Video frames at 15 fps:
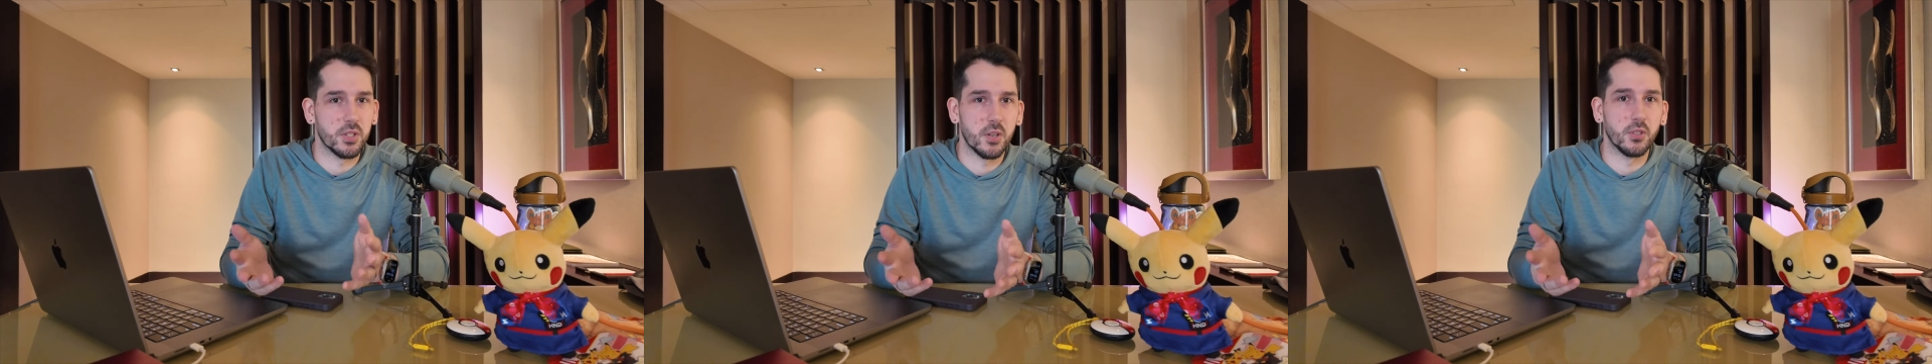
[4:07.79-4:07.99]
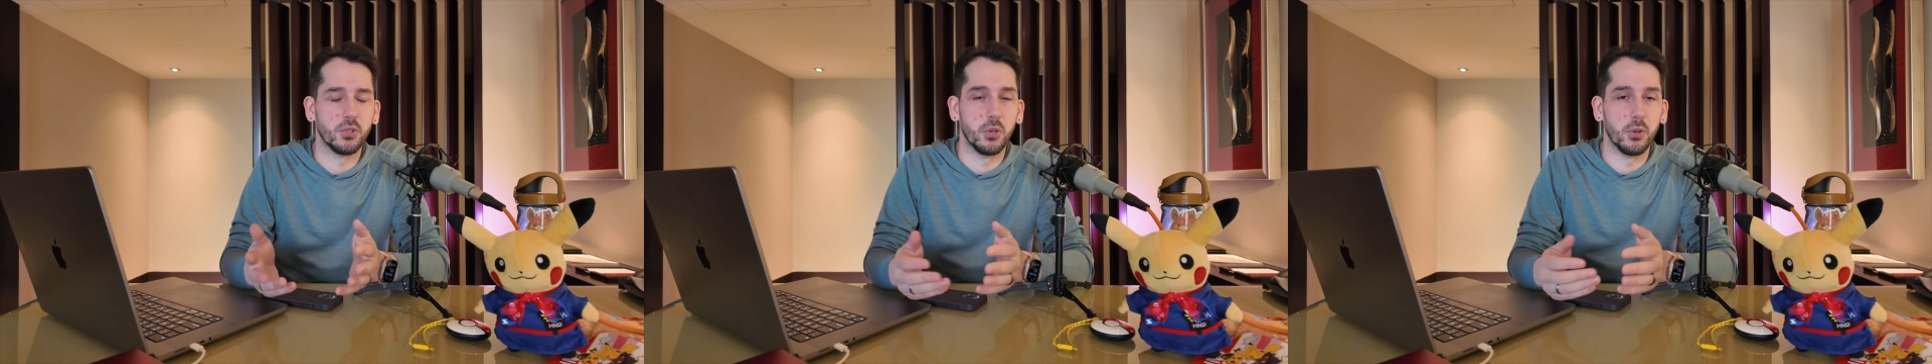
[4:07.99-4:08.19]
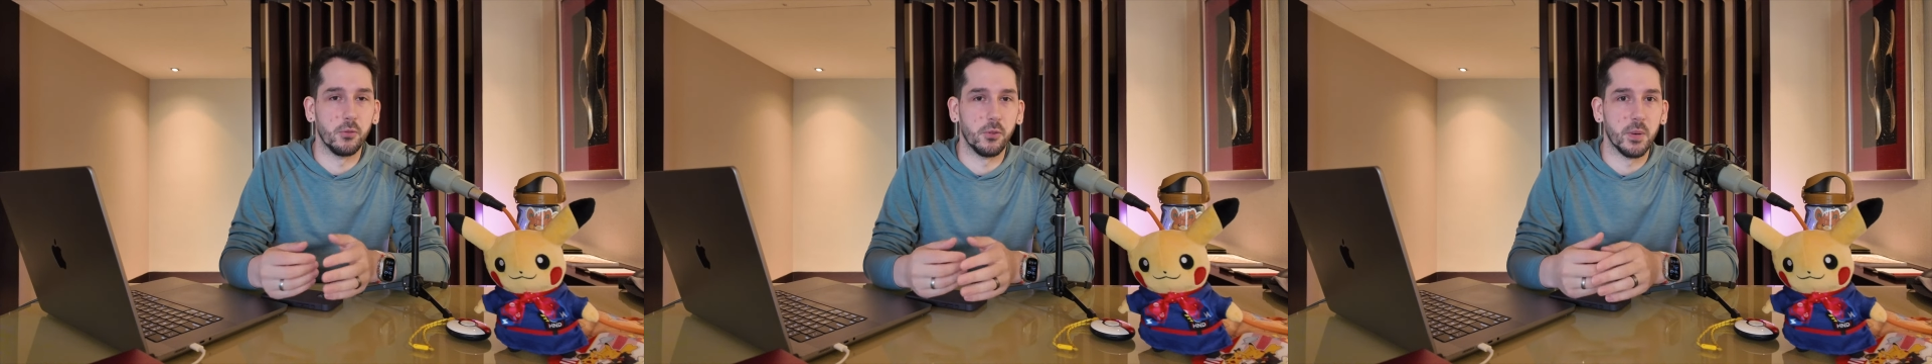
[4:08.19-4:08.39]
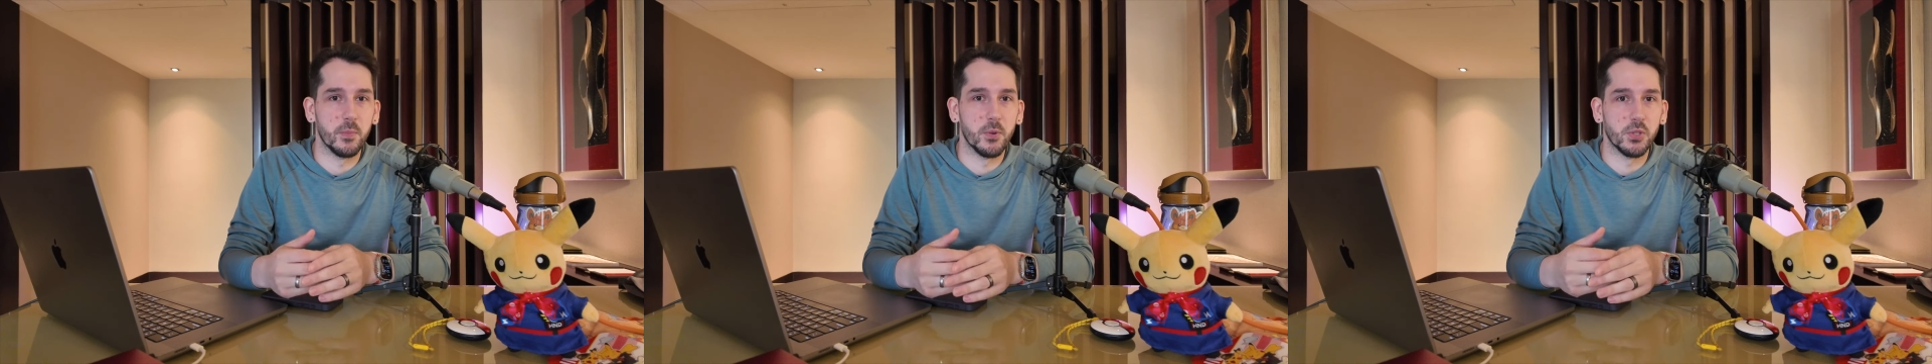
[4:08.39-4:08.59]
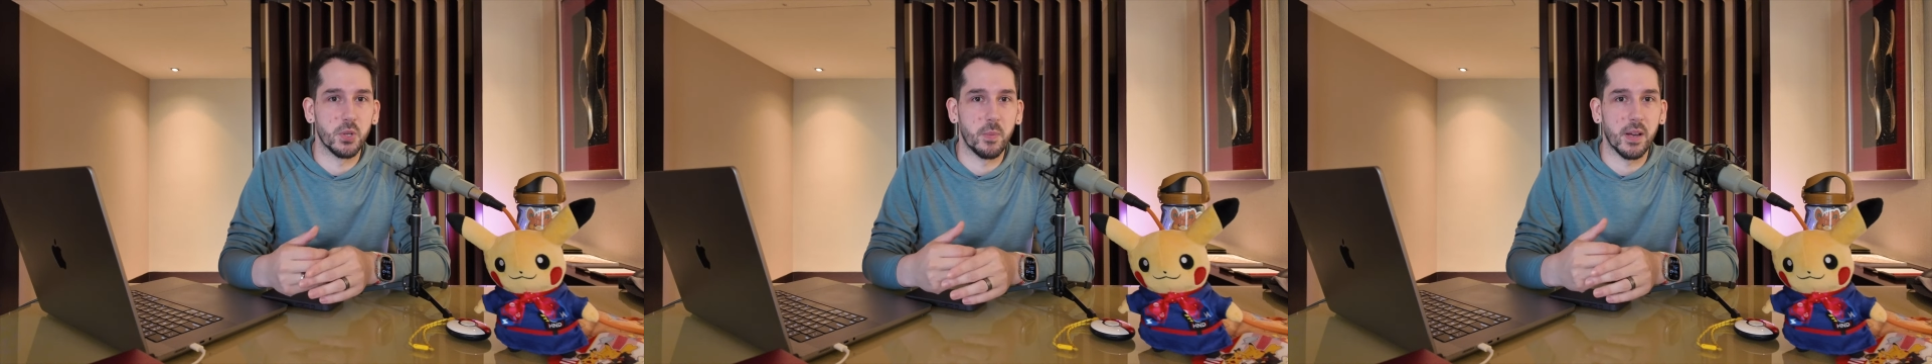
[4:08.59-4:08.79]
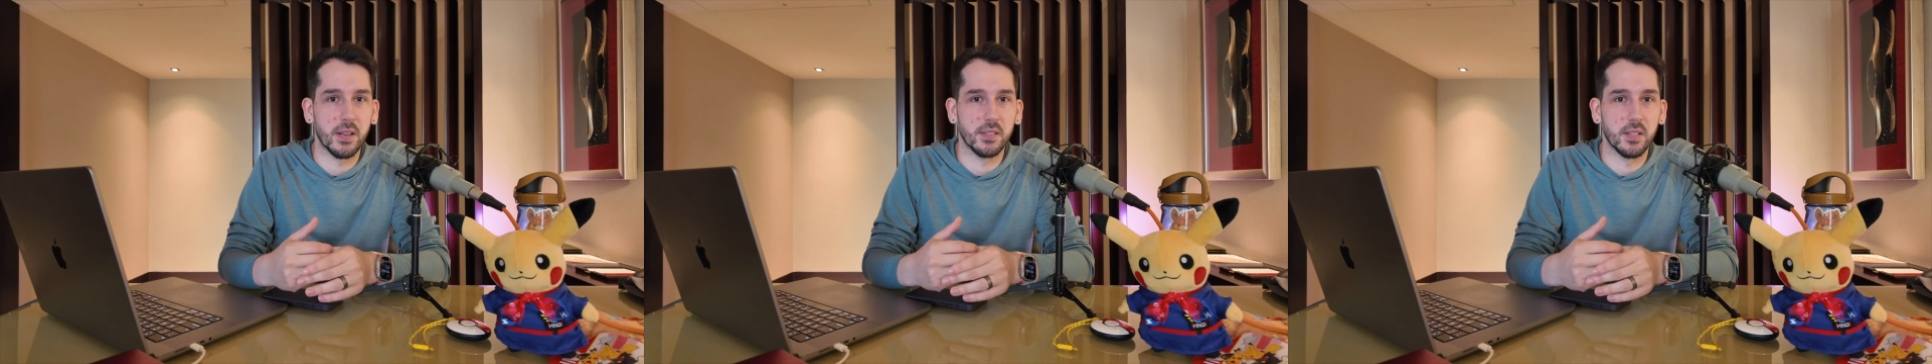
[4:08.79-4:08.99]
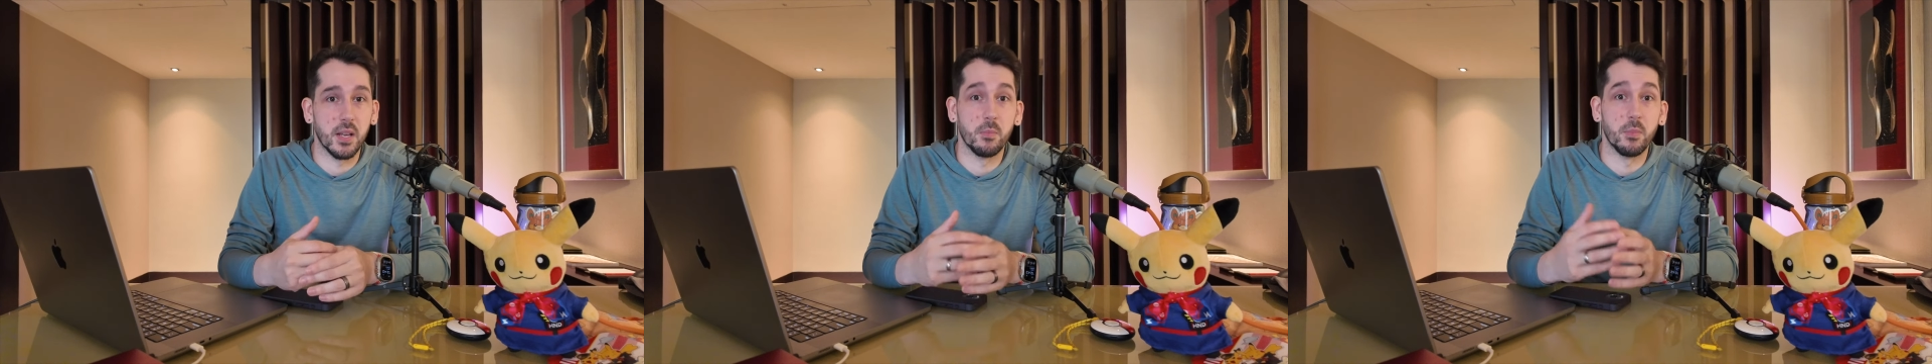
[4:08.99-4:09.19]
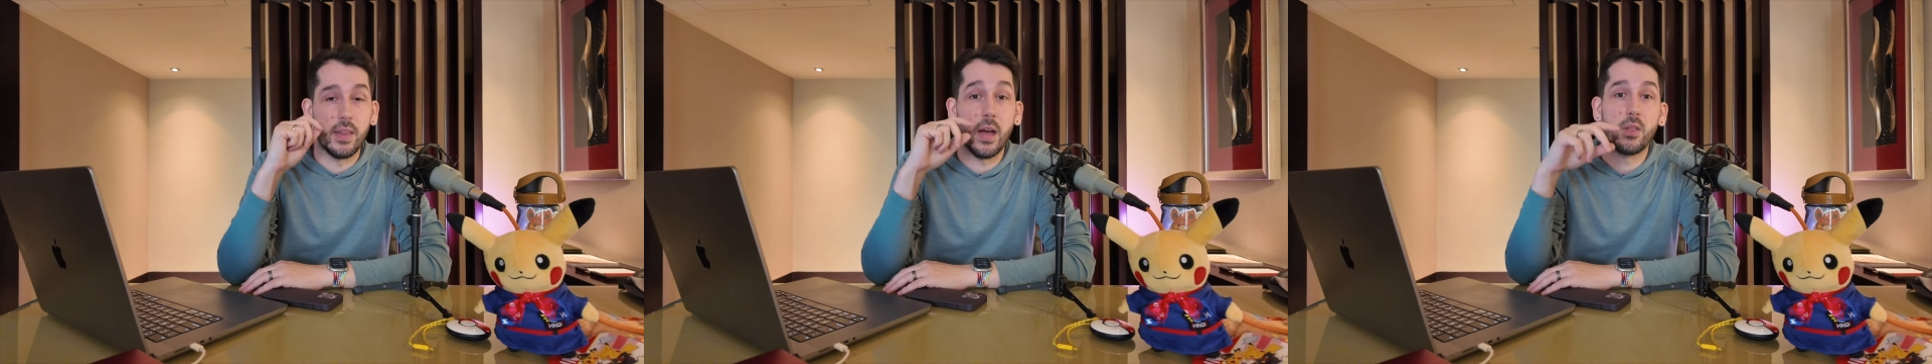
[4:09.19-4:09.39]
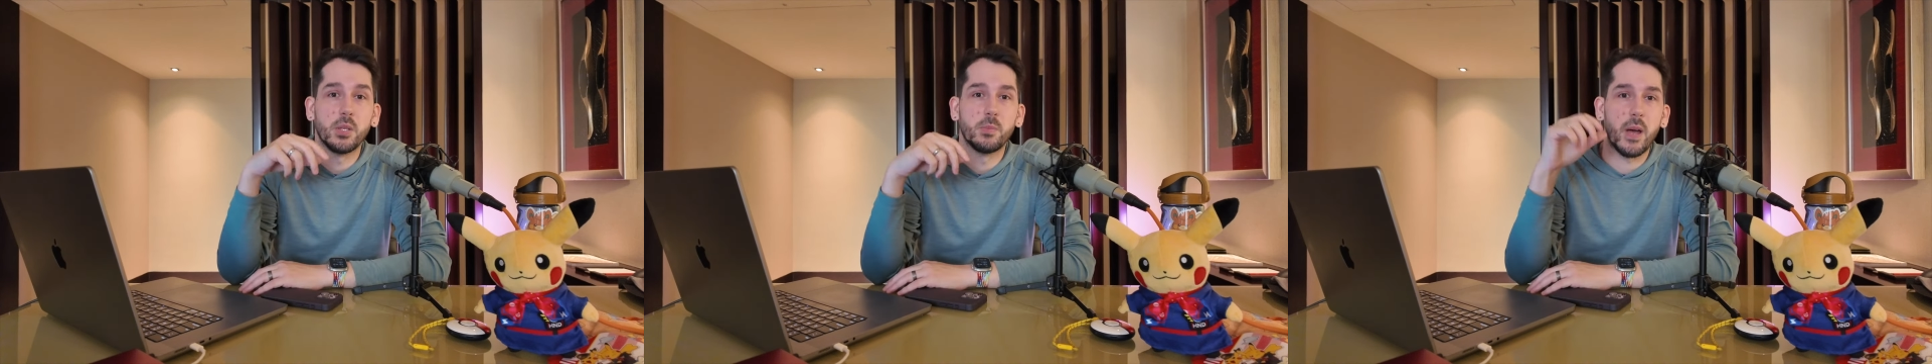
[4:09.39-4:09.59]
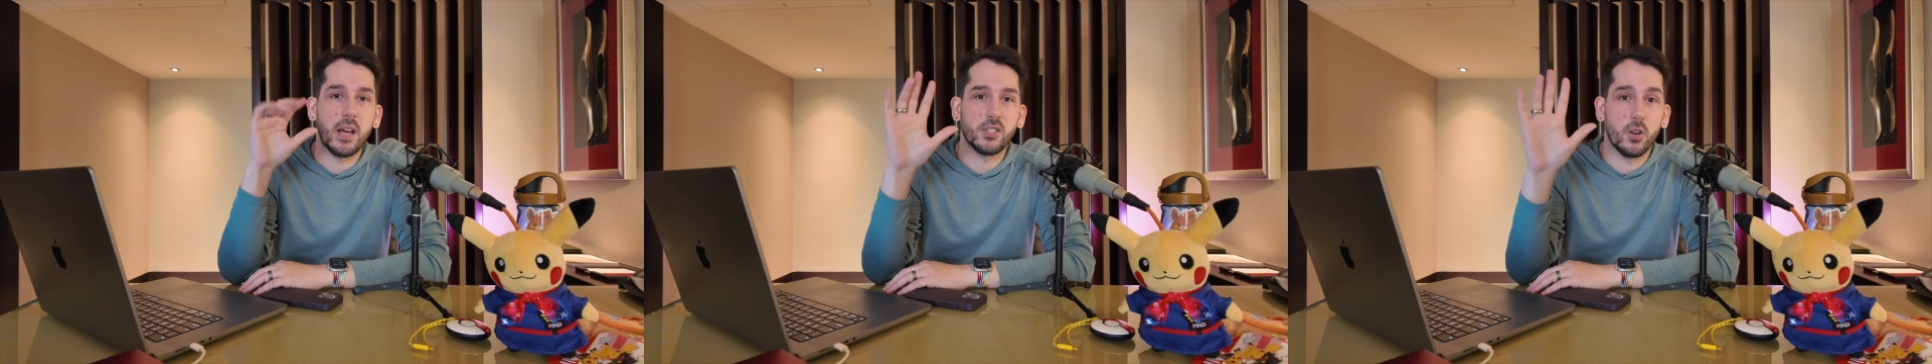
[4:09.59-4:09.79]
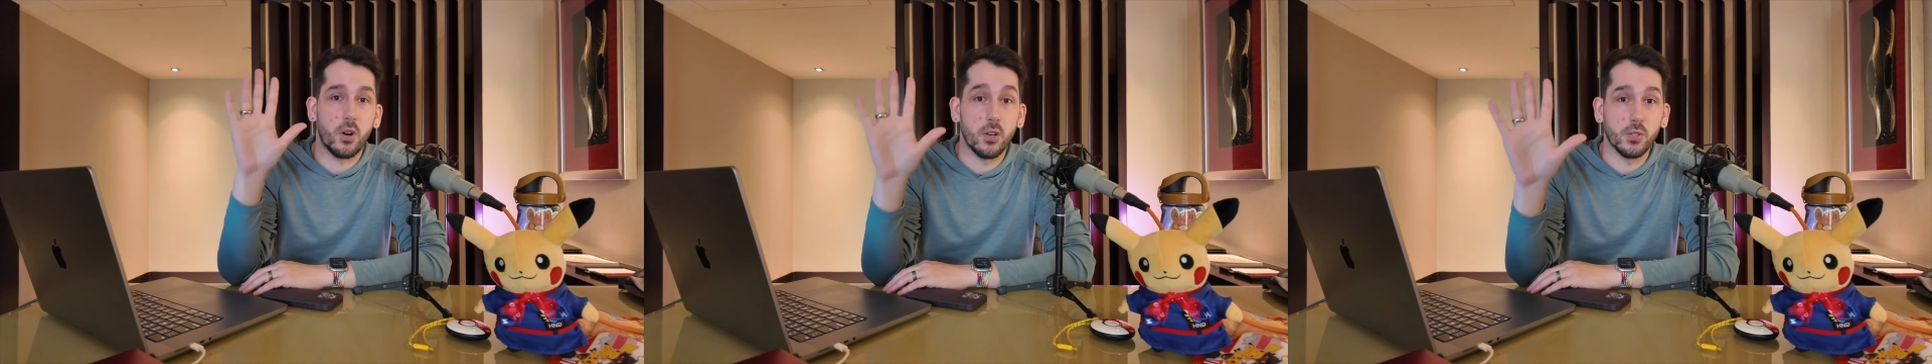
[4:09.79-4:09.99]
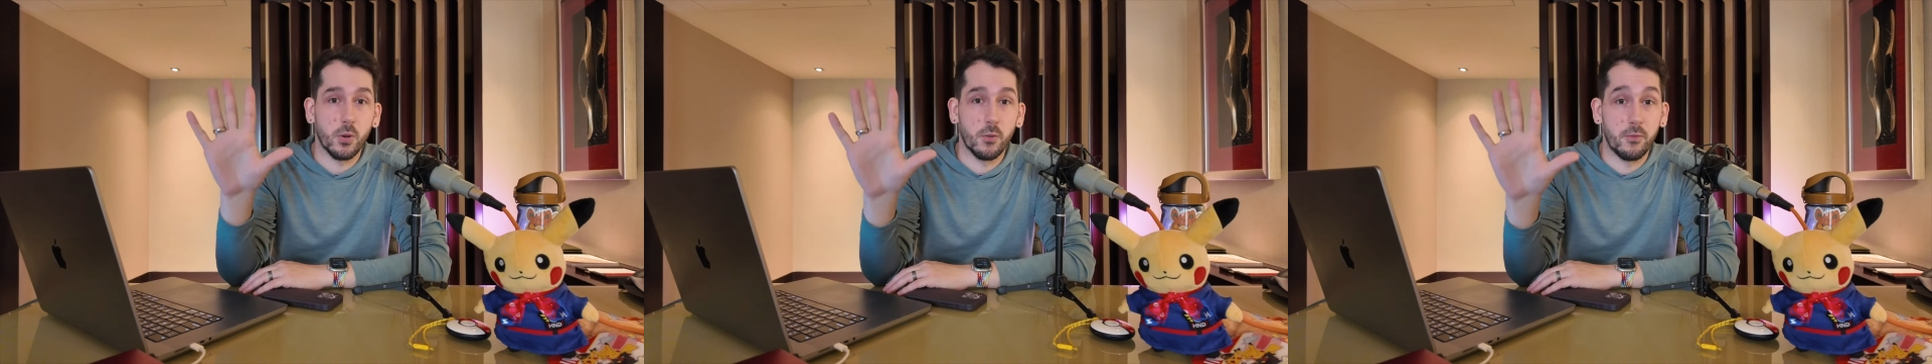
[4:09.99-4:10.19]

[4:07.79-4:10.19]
their 2 free booster packs a day. Now, these packs are also